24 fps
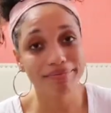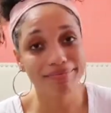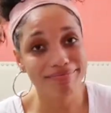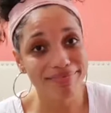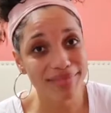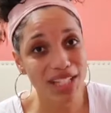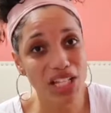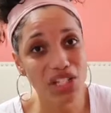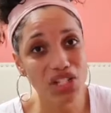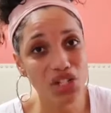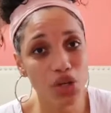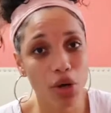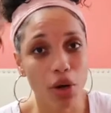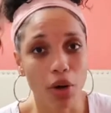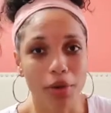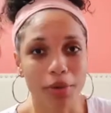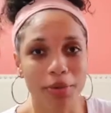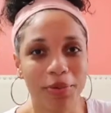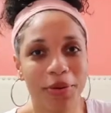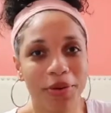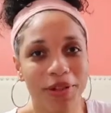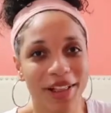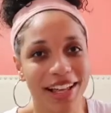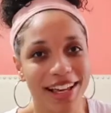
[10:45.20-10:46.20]
it's your own
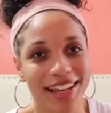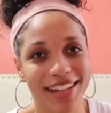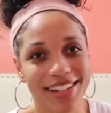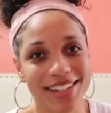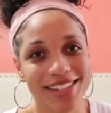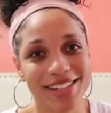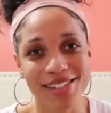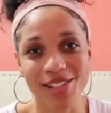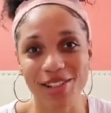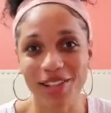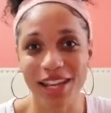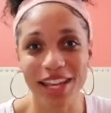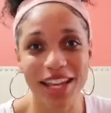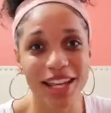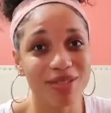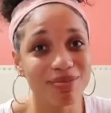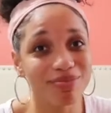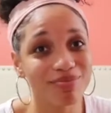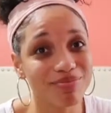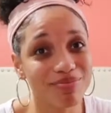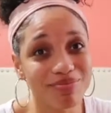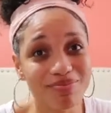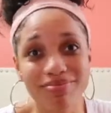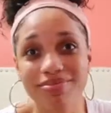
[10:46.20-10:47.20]
blood, so like
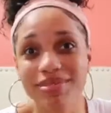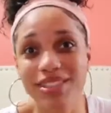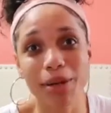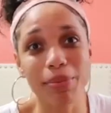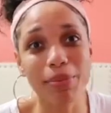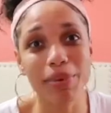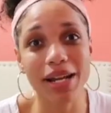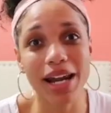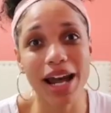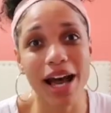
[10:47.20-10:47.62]
dump it